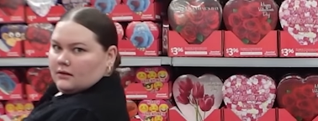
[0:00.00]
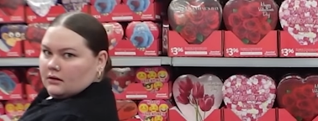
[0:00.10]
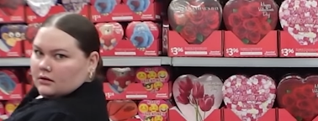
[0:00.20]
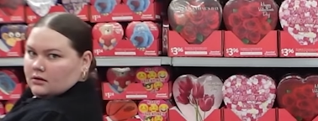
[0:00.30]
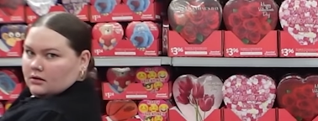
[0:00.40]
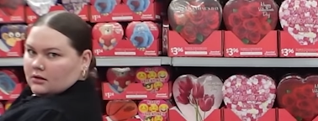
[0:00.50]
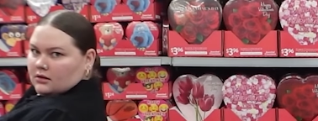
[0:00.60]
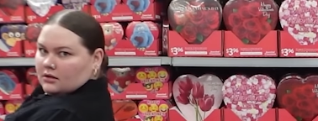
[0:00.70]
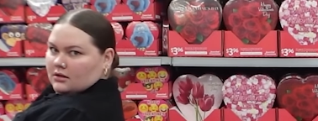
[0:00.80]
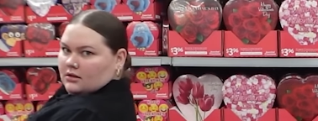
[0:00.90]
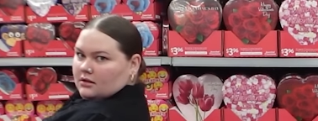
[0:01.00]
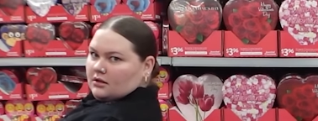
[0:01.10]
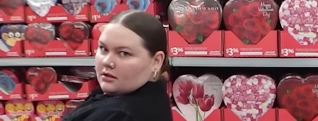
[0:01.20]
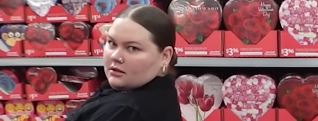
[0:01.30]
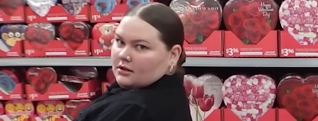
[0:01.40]

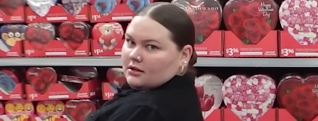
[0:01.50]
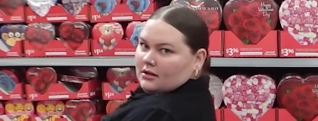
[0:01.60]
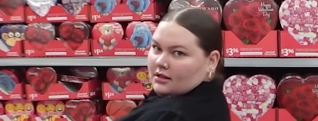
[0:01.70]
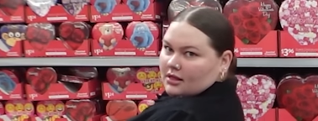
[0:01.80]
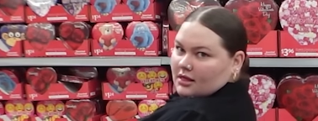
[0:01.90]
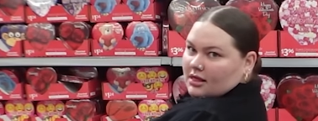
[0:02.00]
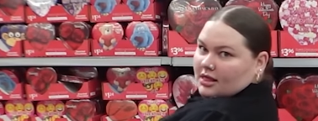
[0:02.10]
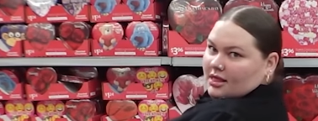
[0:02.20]
(no one is talking)